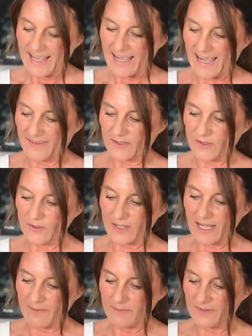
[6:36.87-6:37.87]
And
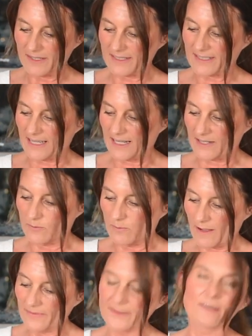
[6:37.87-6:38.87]
cucumbers are
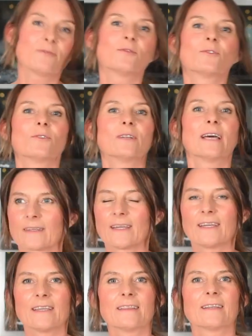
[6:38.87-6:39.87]
wonderful
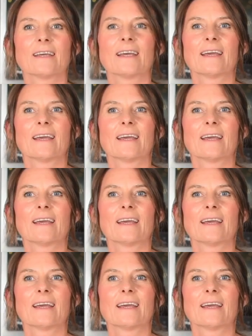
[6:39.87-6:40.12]
in